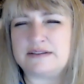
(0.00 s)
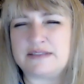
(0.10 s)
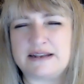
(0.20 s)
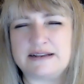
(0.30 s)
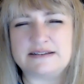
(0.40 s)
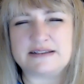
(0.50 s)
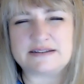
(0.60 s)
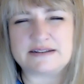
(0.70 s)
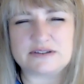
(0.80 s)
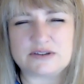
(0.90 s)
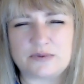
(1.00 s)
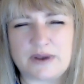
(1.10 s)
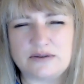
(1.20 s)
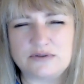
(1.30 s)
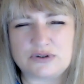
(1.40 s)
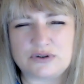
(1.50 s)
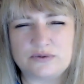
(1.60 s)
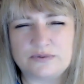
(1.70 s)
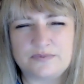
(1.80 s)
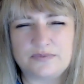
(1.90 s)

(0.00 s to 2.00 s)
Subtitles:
in that existence around you.